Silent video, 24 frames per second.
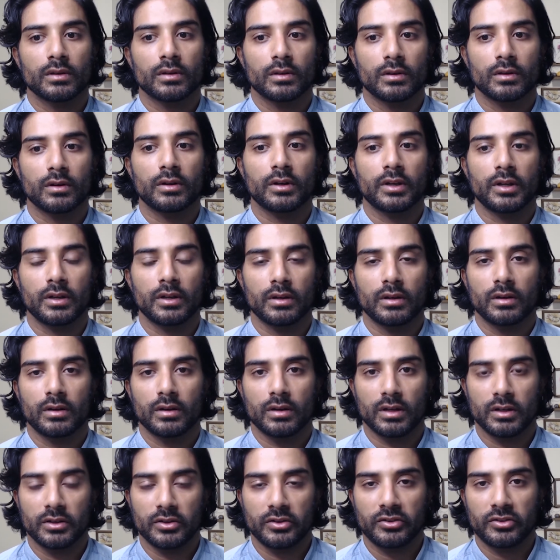Got it.
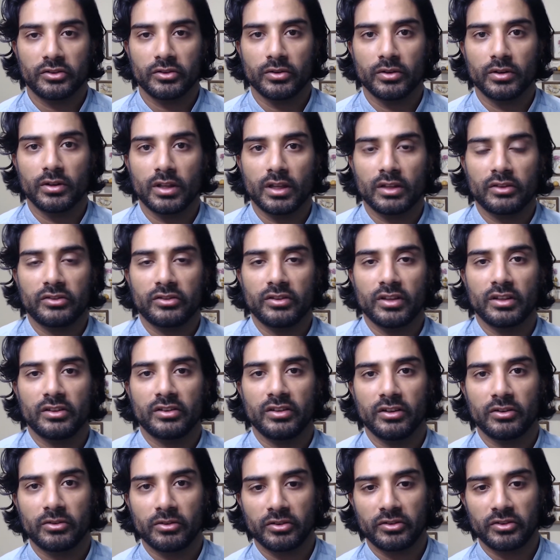Understood. That's
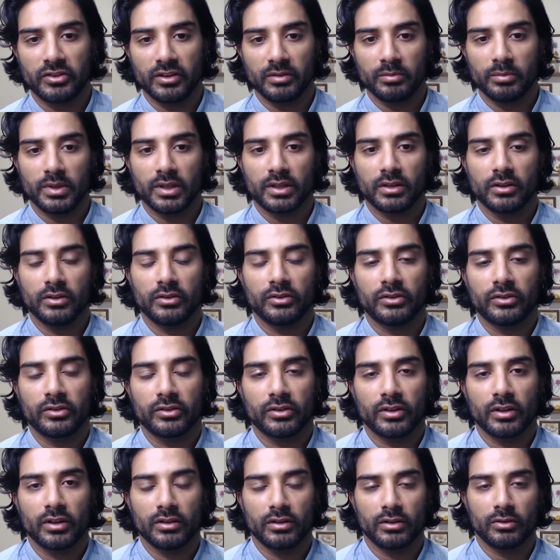interesting because,
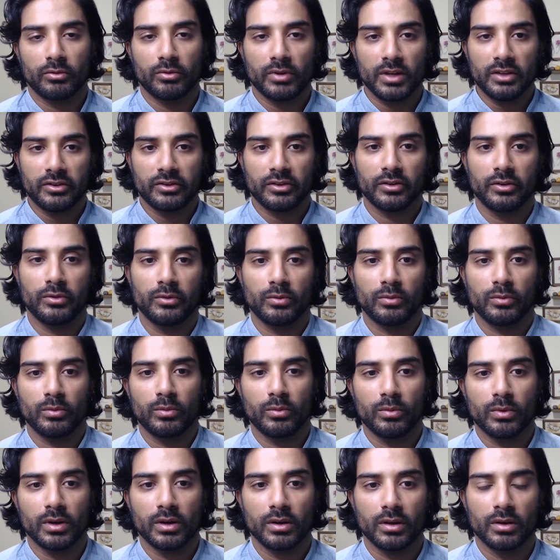and the
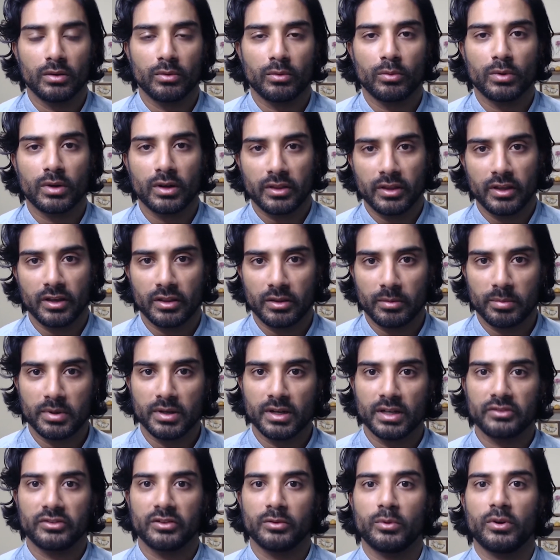reason, one of the other
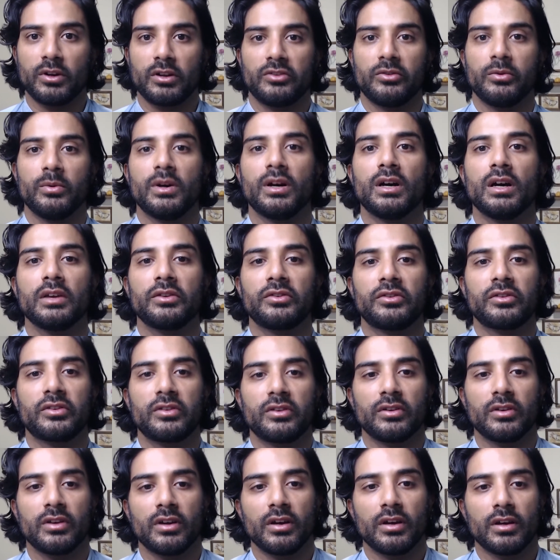parts I wanted to ask
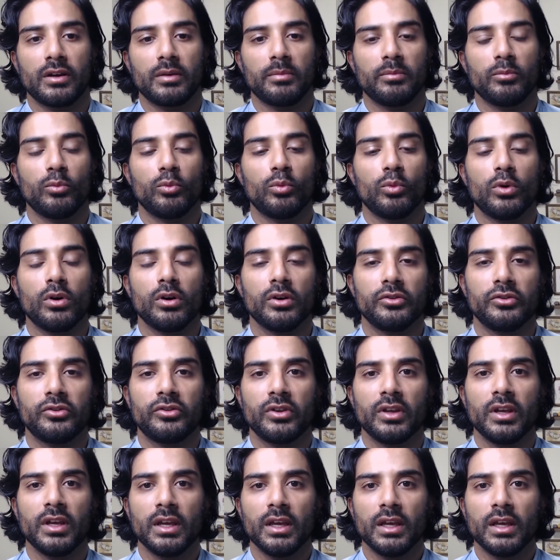was,